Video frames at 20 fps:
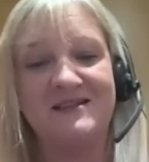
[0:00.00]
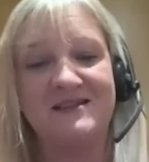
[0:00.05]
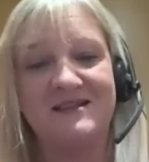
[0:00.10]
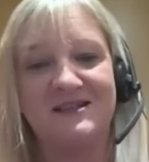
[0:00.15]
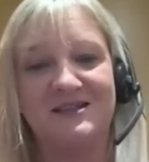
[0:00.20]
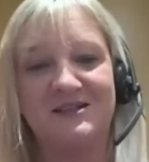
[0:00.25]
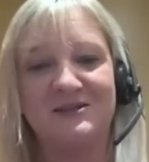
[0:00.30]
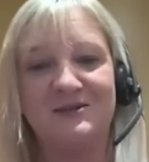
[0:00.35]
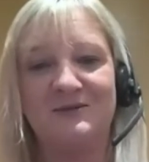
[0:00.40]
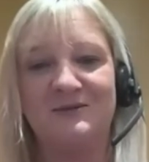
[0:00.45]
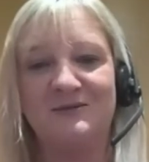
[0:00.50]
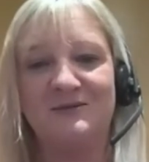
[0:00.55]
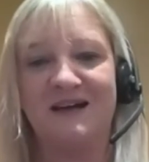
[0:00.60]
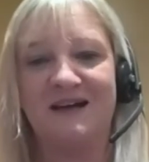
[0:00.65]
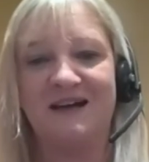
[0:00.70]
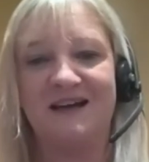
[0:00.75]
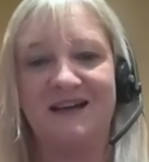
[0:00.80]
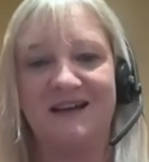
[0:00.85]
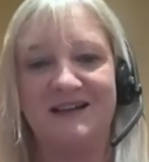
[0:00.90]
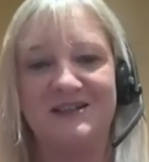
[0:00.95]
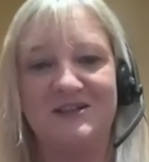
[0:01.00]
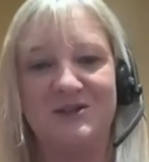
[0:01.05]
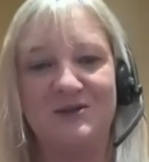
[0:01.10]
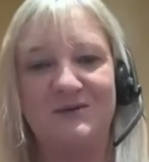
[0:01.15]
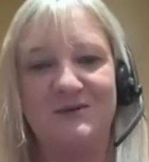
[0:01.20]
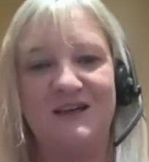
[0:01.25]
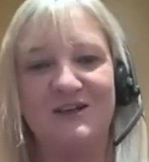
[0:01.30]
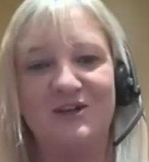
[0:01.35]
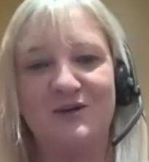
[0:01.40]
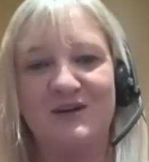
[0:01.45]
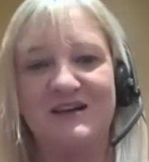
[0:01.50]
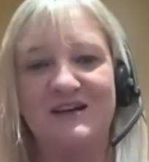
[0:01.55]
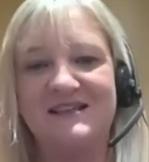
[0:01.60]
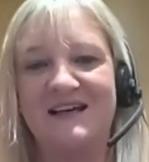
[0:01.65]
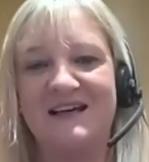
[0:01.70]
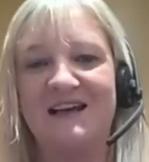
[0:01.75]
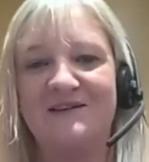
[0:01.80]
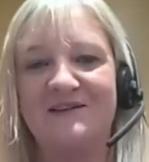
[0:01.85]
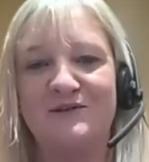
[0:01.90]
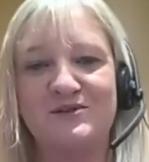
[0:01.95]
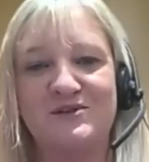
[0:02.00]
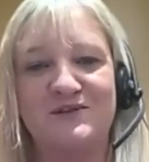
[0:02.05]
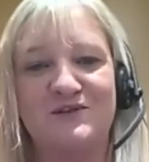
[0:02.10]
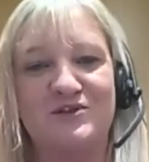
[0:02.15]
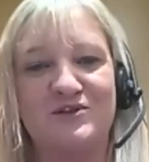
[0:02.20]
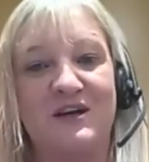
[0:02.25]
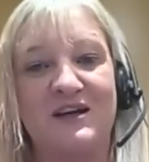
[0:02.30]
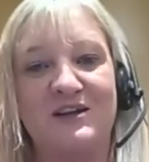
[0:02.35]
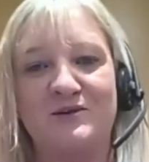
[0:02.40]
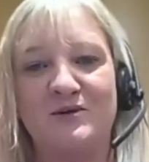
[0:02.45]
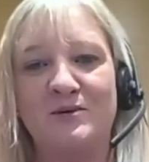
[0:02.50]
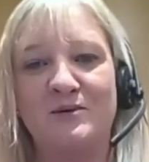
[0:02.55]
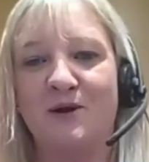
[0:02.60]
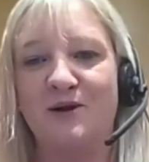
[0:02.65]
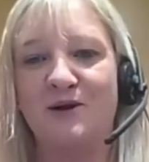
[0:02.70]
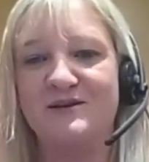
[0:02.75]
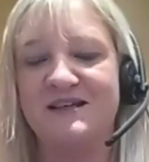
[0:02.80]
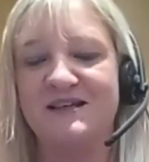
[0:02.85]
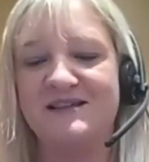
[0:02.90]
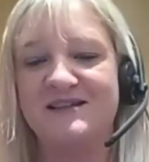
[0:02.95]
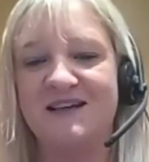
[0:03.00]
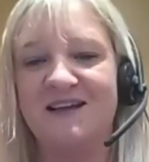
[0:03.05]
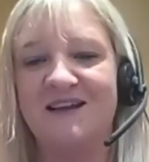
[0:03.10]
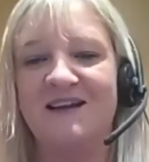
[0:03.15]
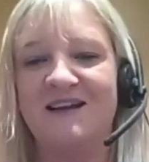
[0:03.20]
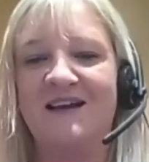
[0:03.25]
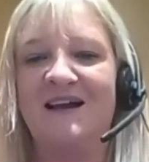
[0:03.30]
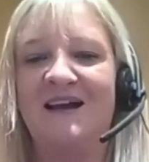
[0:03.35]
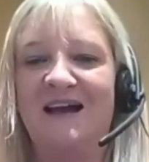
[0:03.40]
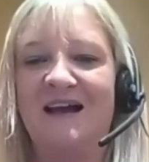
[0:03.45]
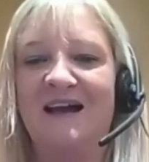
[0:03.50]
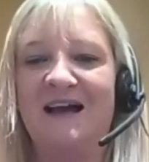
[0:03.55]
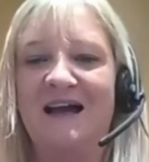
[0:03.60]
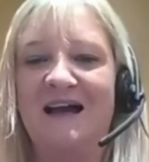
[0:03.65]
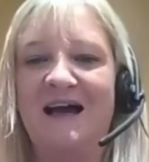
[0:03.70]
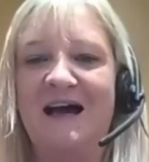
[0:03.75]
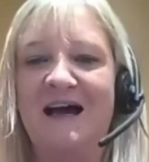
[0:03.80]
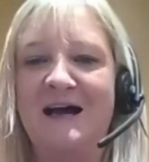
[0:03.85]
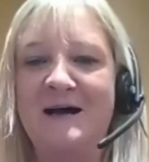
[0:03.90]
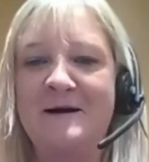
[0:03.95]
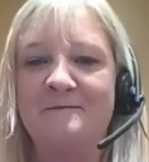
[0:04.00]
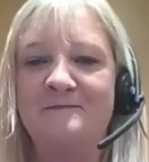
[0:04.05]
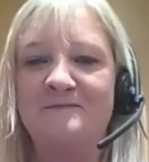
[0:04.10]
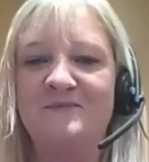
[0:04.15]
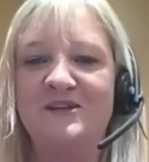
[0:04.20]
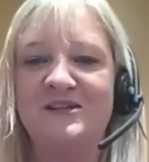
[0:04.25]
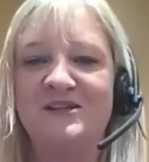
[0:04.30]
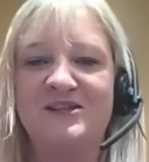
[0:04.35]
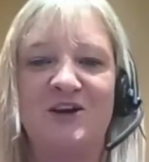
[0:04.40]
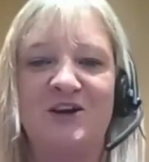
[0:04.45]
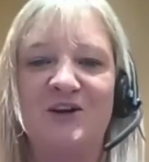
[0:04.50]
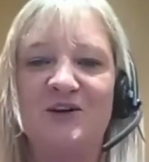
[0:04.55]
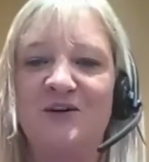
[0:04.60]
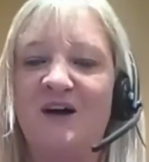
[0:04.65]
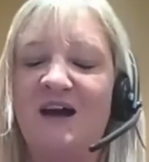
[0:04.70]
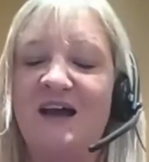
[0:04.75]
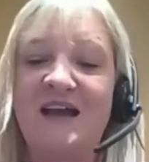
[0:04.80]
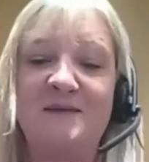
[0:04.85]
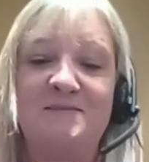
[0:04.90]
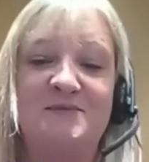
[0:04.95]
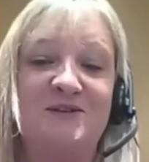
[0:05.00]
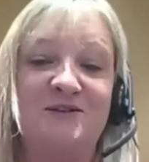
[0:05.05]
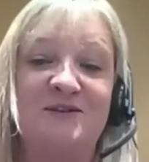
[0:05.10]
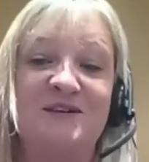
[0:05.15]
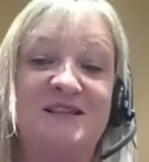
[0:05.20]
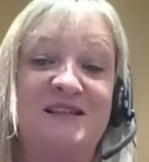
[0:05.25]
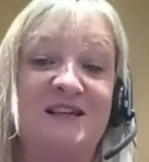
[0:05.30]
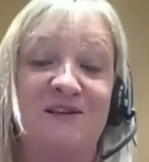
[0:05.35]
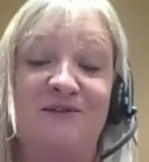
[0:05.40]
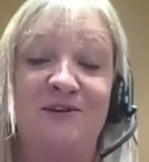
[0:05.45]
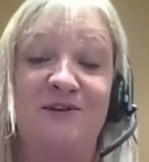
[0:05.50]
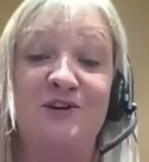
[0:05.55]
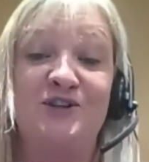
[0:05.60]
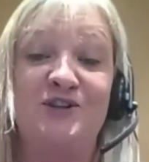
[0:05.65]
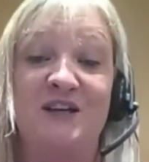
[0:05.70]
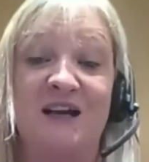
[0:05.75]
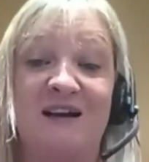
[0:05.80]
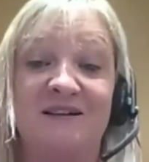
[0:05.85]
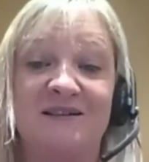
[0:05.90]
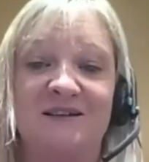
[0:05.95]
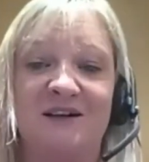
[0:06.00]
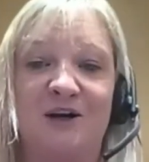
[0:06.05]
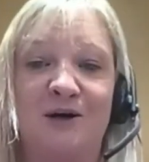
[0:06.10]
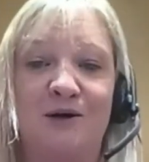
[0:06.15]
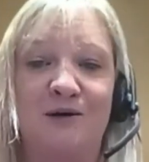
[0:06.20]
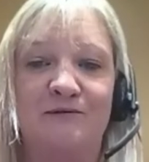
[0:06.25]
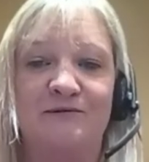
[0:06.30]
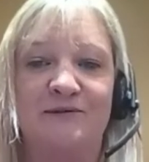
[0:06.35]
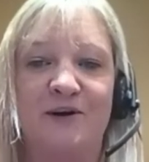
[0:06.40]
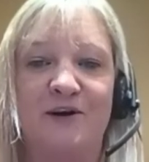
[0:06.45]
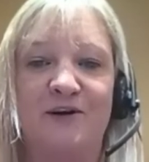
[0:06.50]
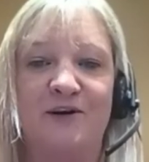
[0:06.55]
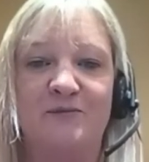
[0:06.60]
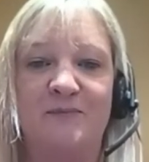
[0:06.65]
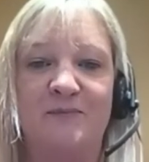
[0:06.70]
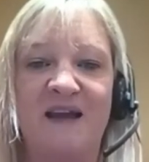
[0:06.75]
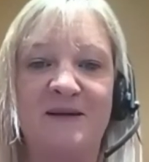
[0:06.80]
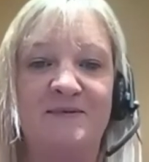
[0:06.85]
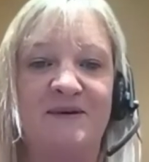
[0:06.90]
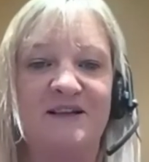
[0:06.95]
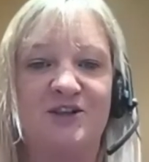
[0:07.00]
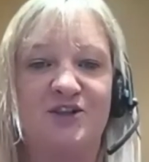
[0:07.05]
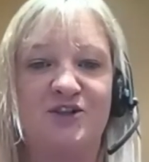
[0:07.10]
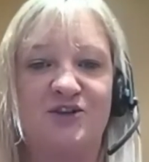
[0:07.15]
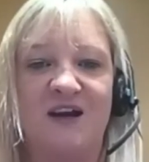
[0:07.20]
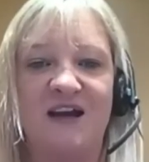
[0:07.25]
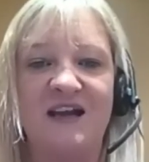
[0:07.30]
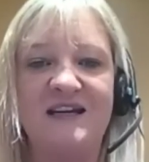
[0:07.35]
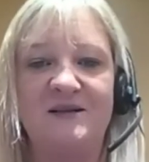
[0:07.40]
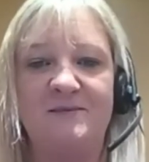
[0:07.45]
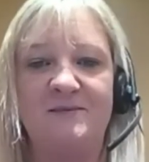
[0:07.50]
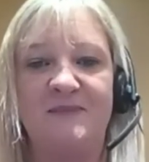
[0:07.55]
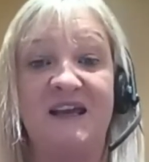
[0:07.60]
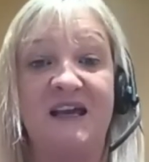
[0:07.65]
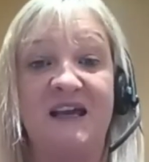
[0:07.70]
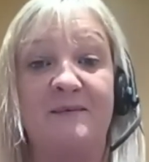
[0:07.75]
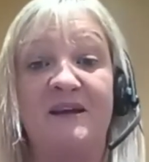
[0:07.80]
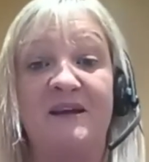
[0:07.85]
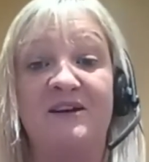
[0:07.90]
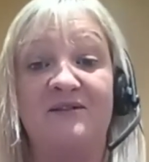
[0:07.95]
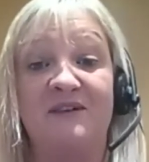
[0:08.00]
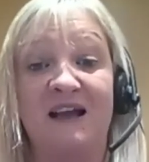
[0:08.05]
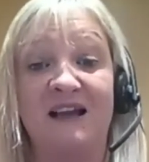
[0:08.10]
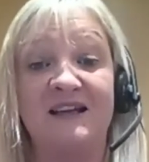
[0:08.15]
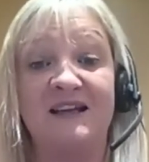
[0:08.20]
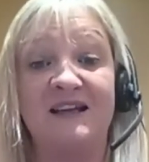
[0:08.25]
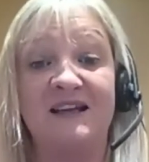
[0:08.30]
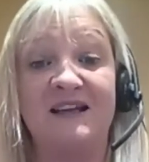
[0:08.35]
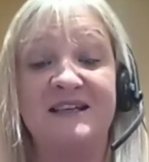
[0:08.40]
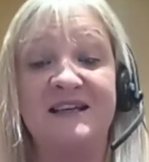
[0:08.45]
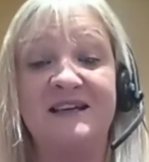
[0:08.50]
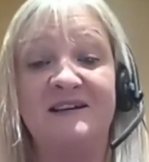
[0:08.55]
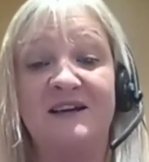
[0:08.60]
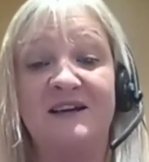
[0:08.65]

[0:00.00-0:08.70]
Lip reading: to increase our levels of straight-through processing. So I absolutely see a future of paperless trade becoming a reality